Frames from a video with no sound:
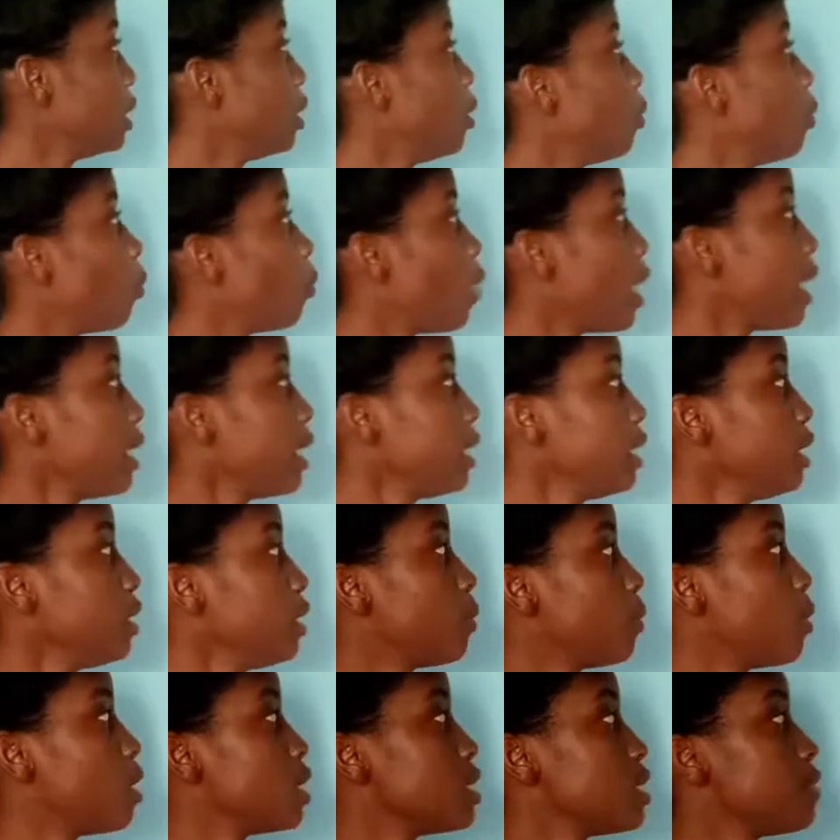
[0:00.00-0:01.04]
Y
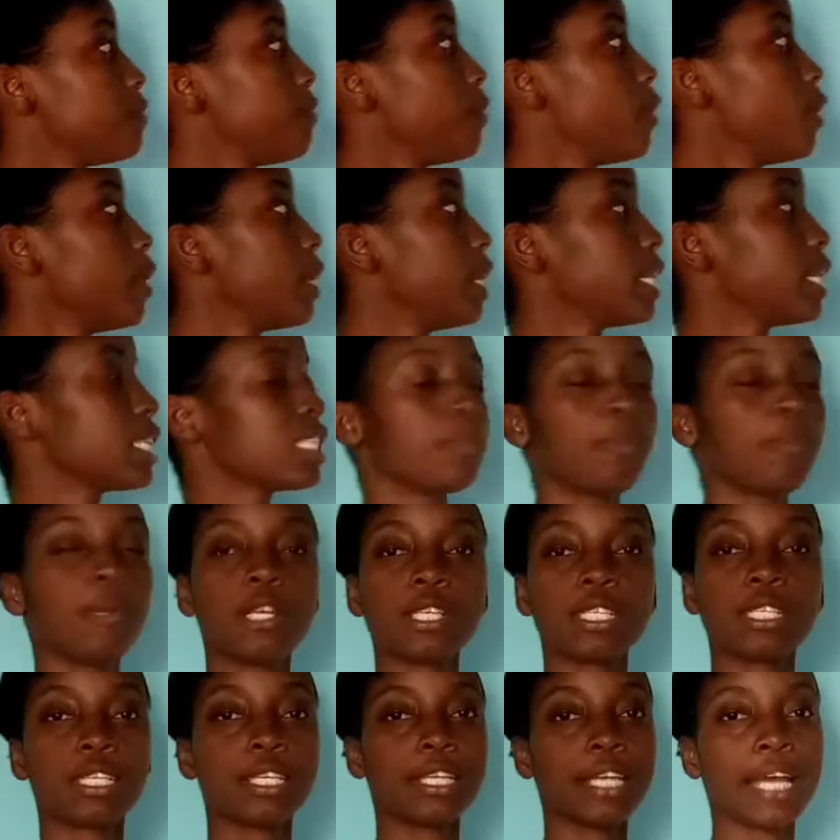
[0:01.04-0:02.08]
equals 4x
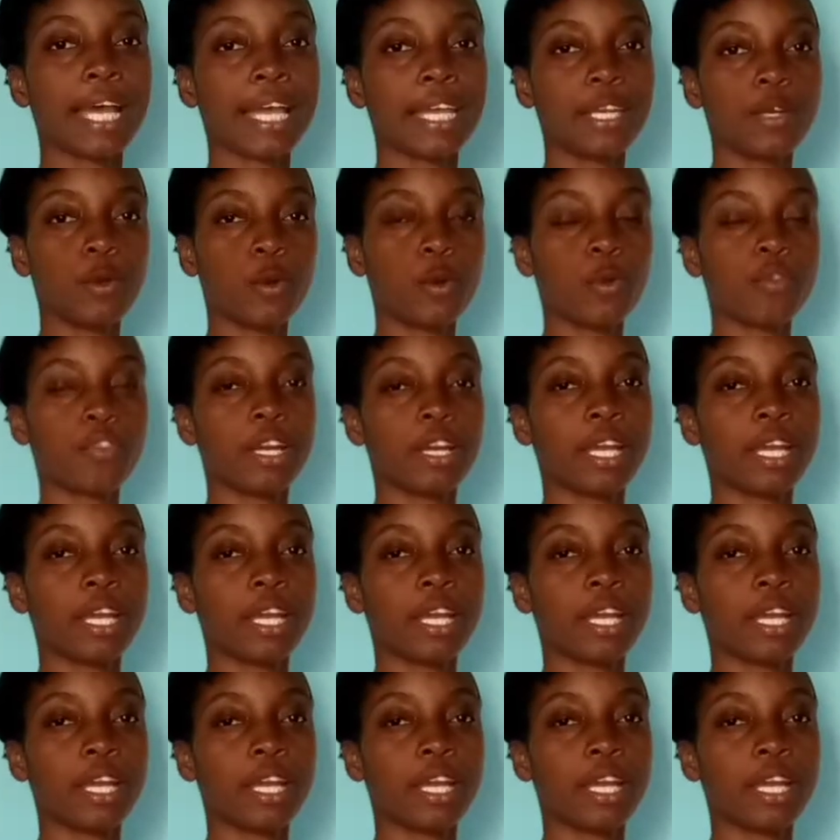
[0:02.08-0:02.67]
plus 9 over